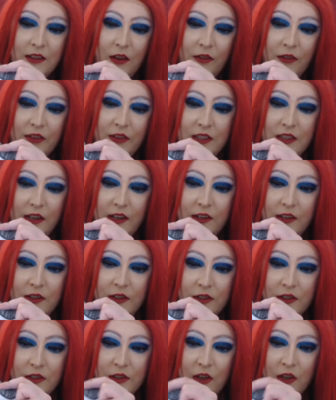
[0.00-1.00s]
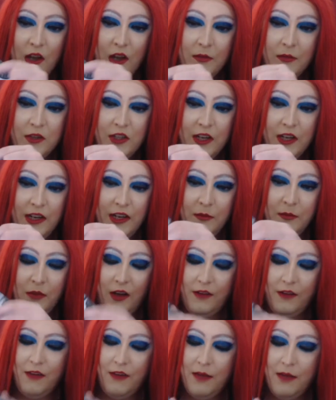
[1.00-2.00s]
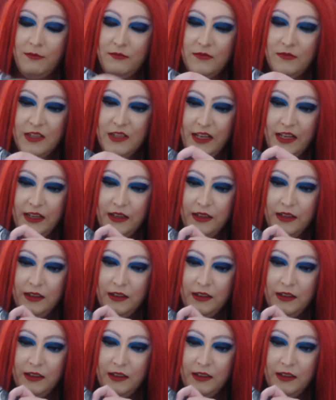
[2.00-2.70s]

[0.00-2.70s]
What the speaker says: Obviously I use a sewing machine, but I've hemmed it,